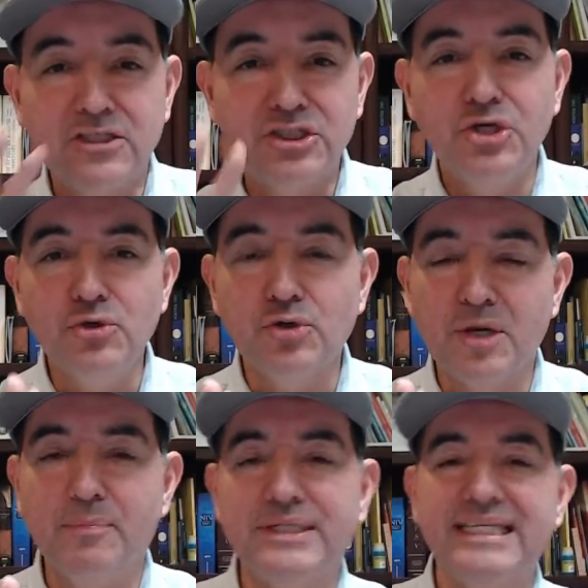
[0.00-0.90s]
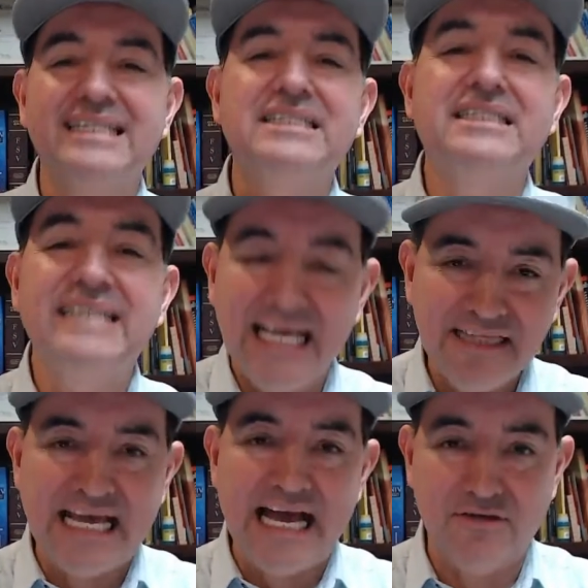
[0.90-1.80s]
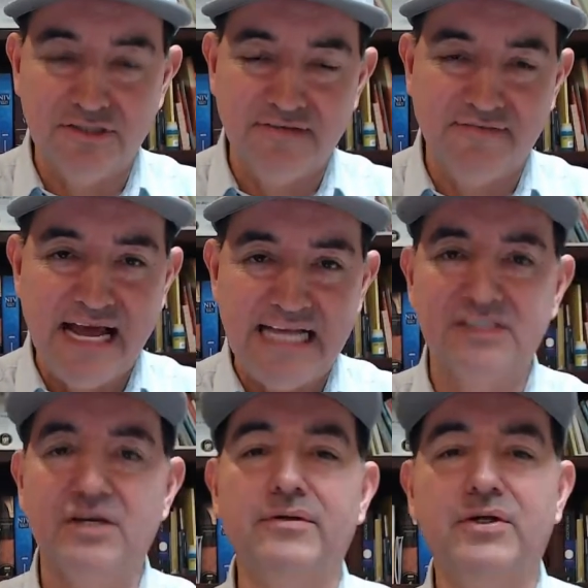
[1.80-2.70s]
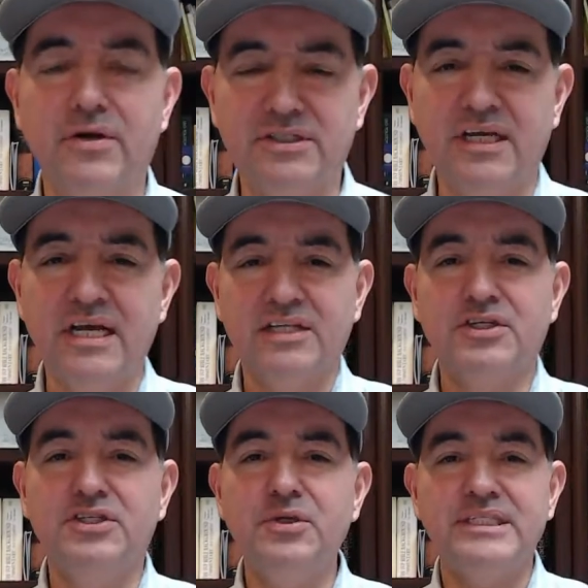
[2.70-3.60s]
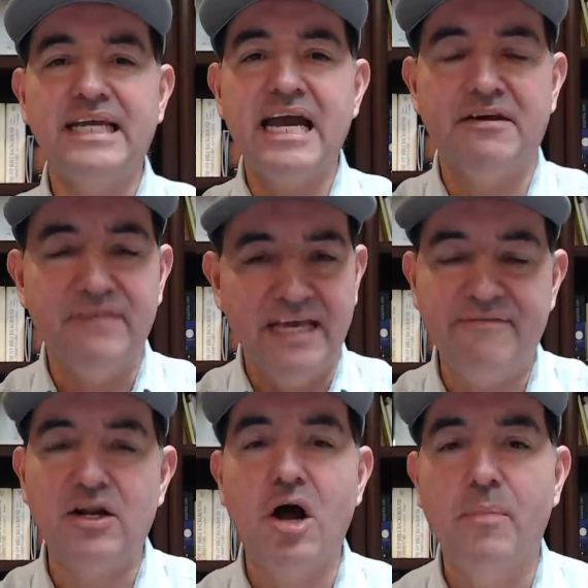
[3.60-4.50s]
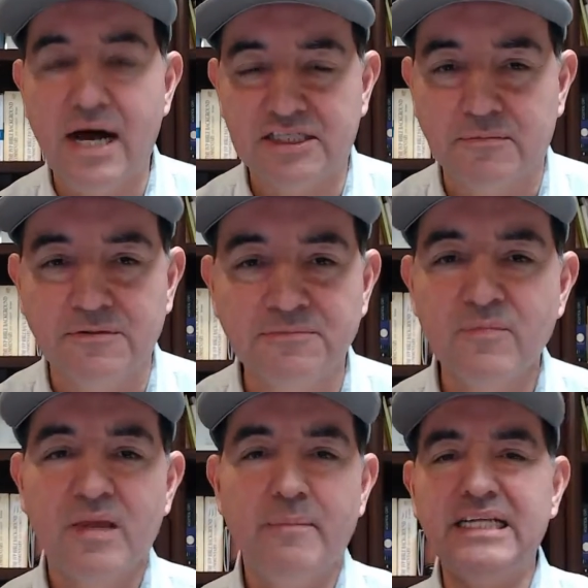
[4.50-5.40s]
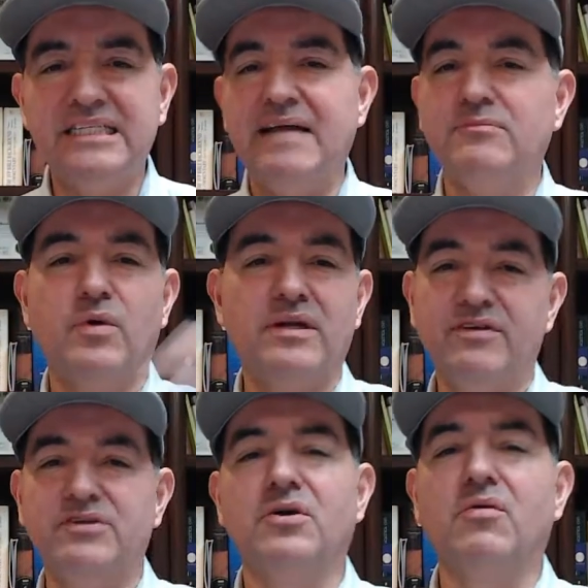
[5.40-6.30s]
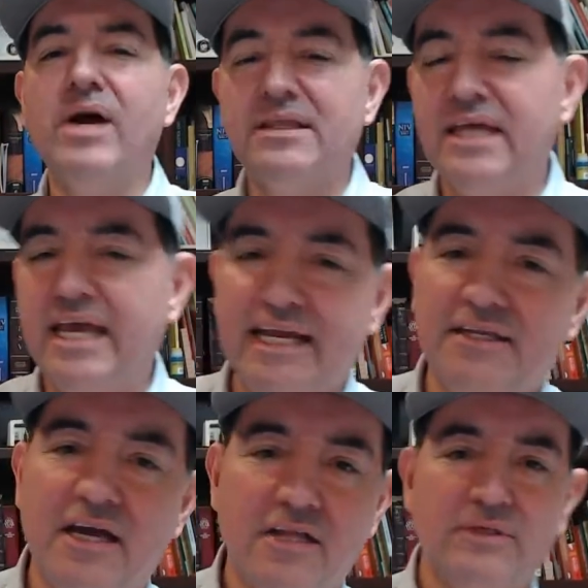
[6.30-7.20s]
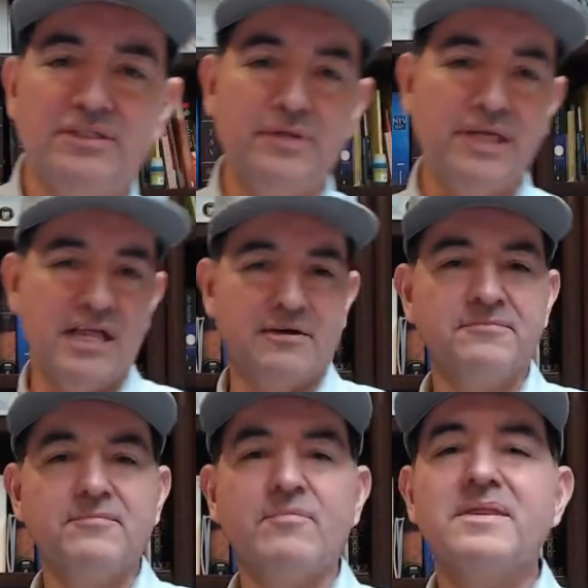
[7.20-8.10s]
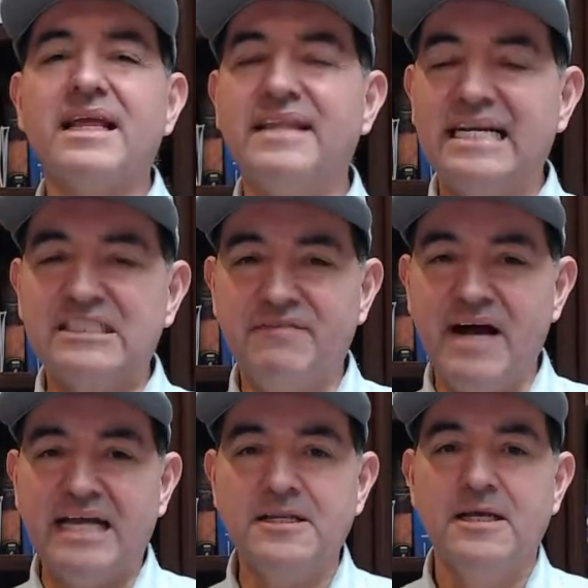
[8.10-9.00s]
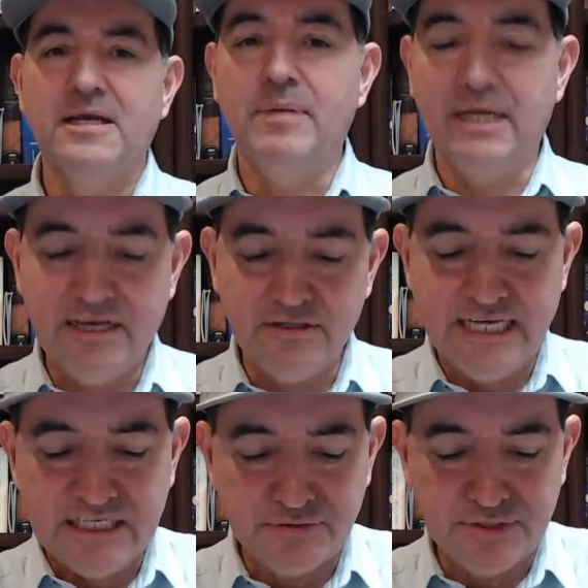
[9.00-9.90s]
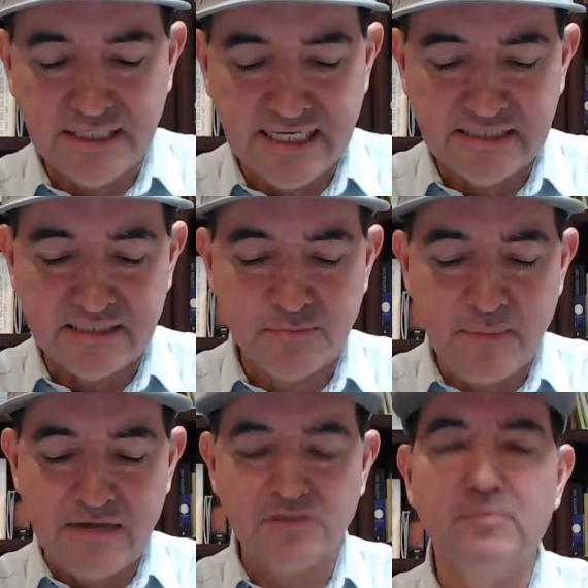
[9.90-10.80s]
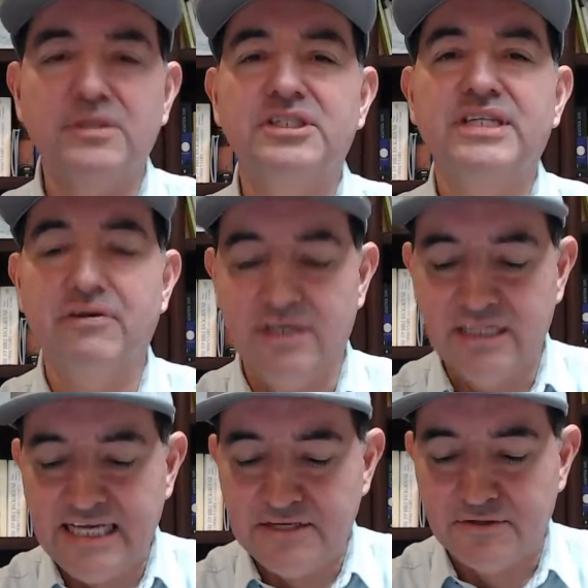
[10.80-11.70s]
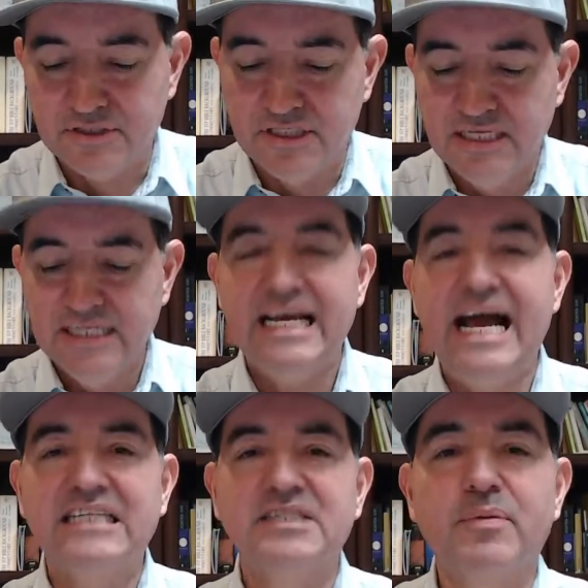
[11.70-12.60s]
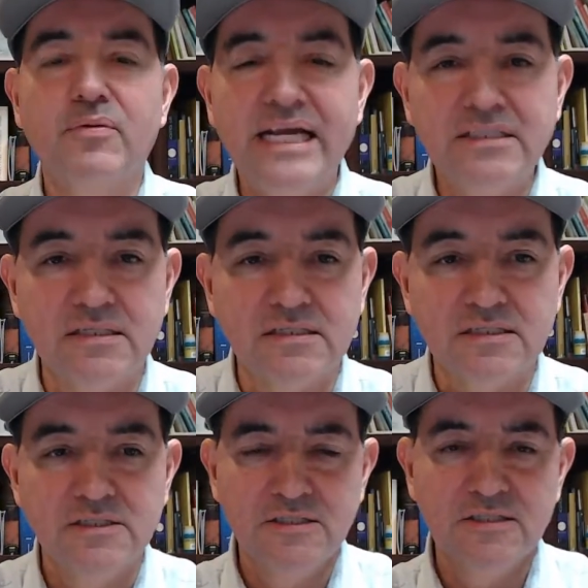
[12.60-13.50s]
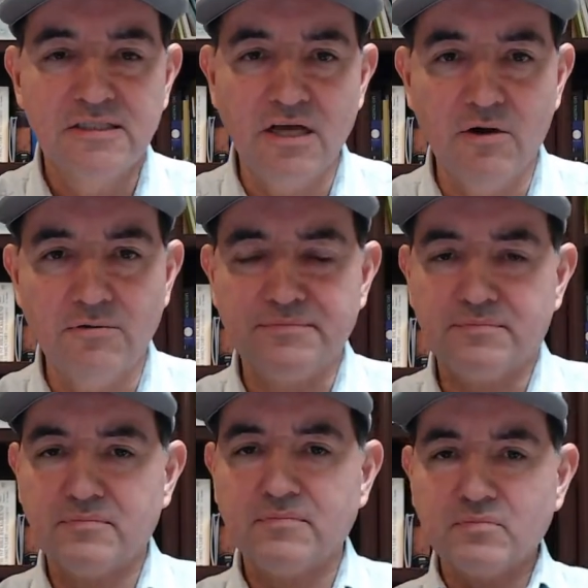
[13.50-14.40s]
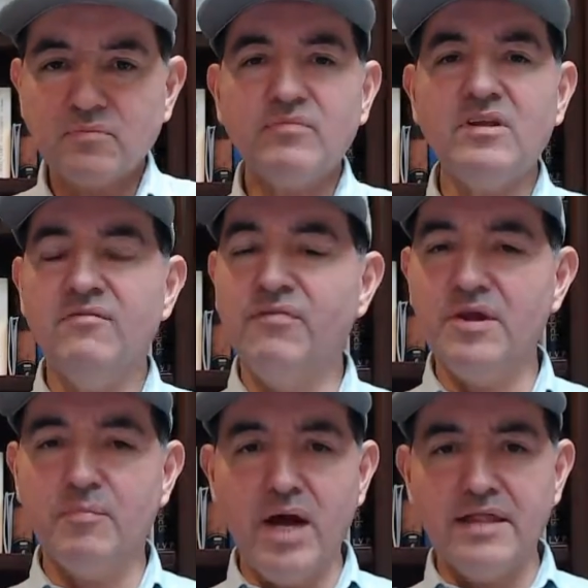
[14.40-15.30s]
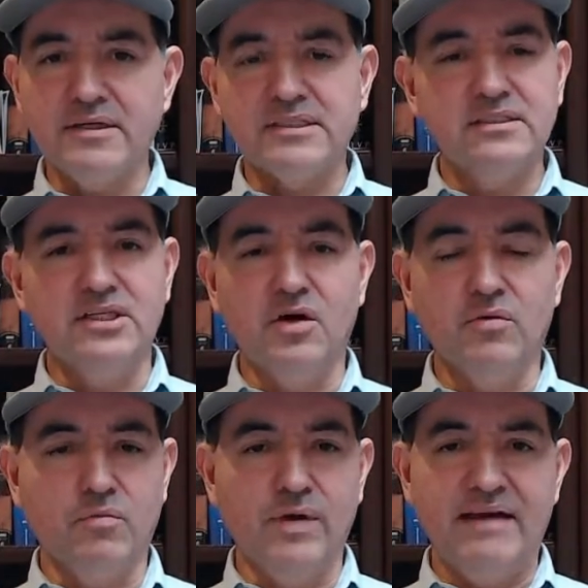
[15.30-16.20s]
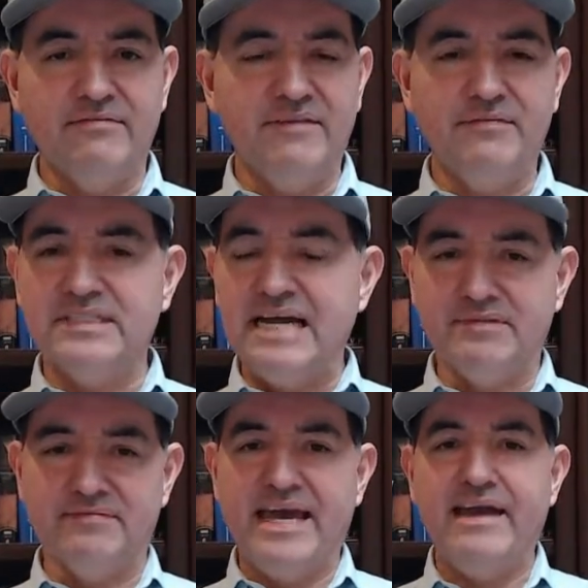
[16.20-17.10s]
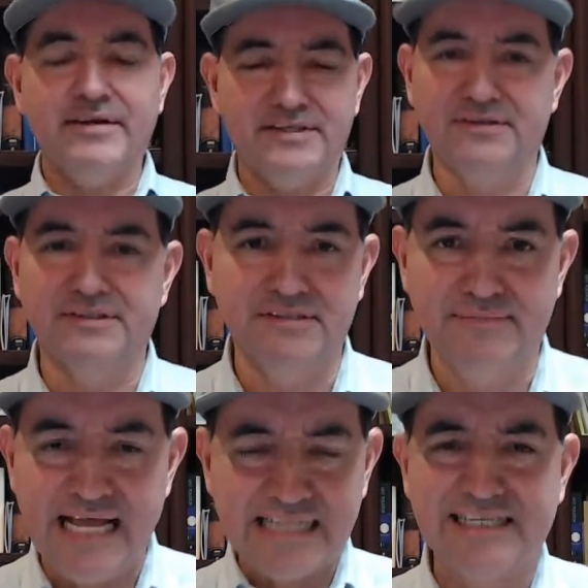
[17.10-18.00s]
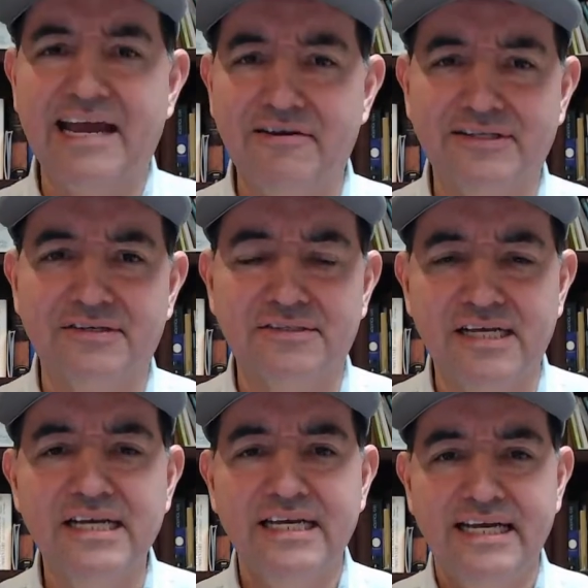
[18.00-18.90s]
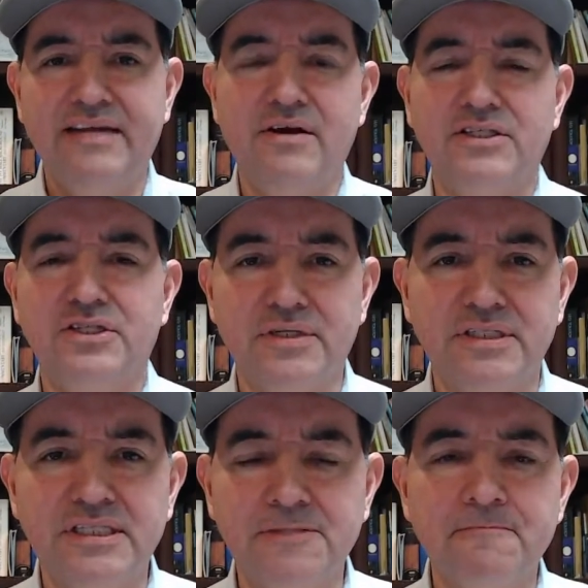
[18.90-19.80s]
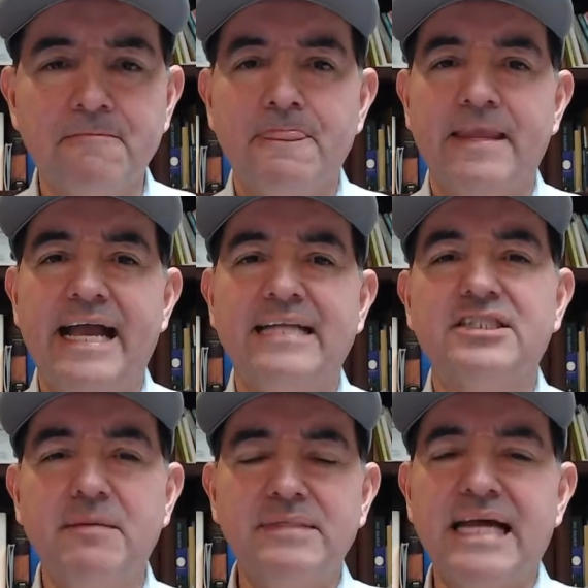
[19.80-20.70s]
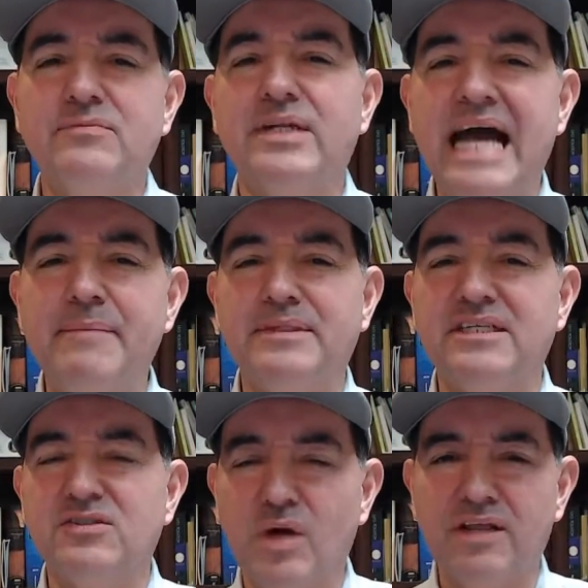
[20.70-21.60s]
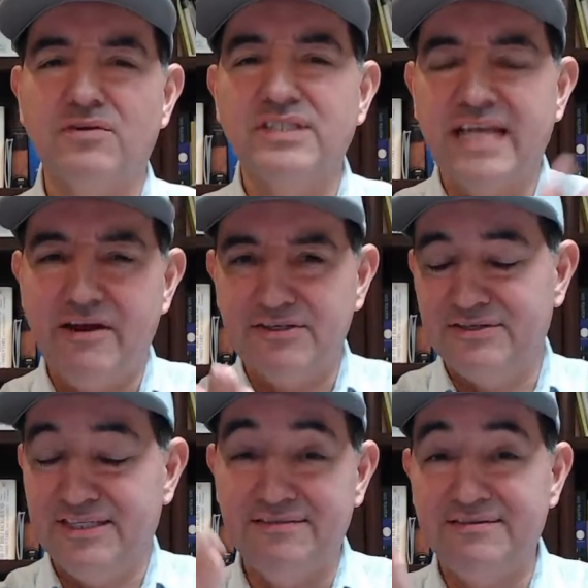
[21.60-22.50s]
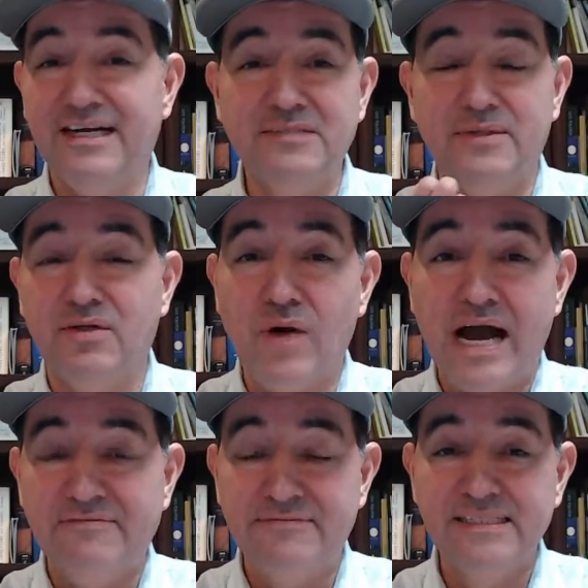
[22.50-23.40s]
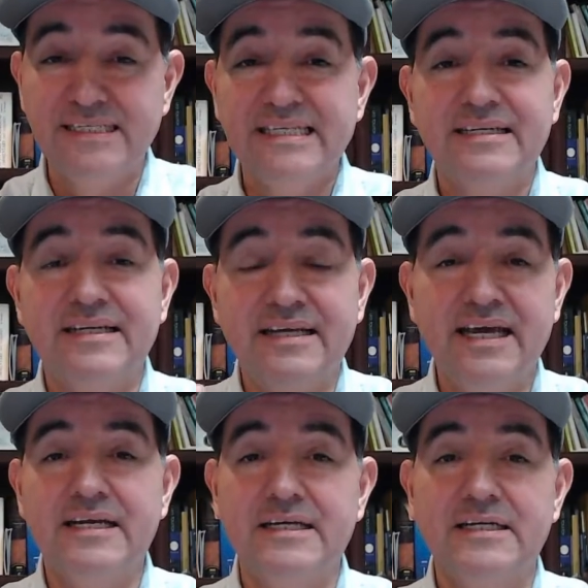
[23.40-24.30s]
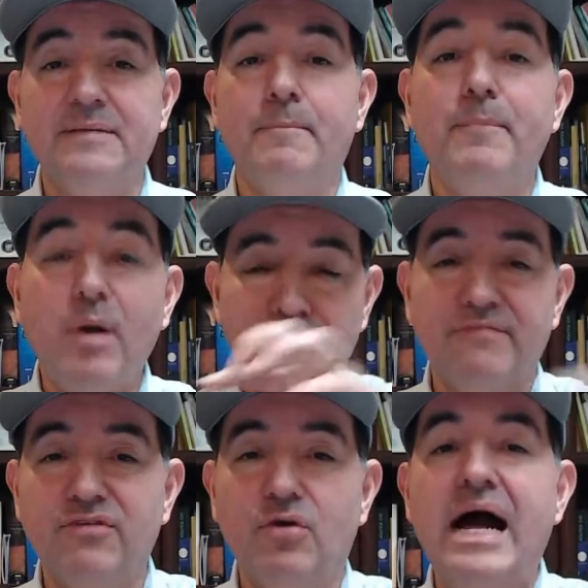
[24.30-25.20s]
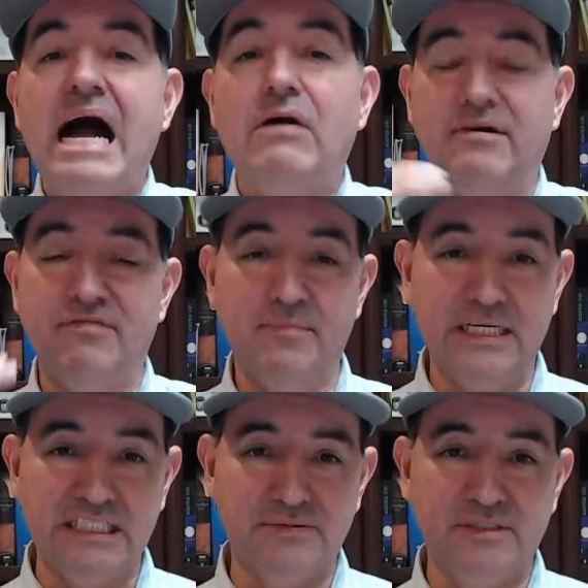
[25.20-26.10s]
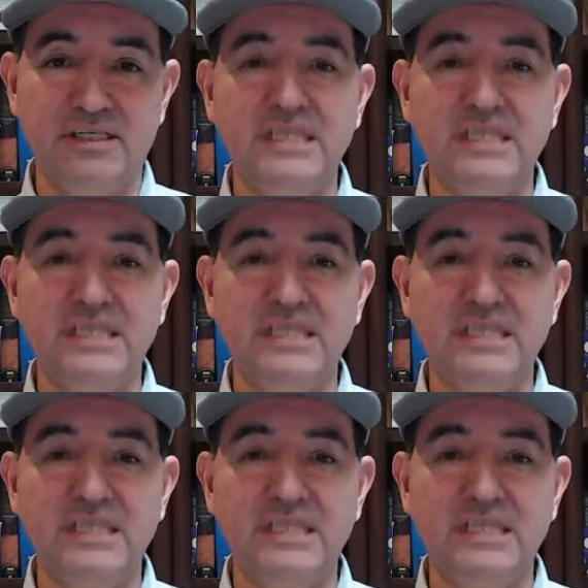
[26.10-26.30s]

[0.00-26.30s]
Two could put 10,000 to flight. So I encourage you to do it together if at all possible. Many times one of you is doing one thing and the other one's doing the other. That's fine. But here's an interesting thing. The spouse must share the leader's aspirations. So for the brothers, we have different types of characters, lots of characters in our churches. And sometimes what happens is one of those characters, either the husband or wife, can kick both of you out of the ministry.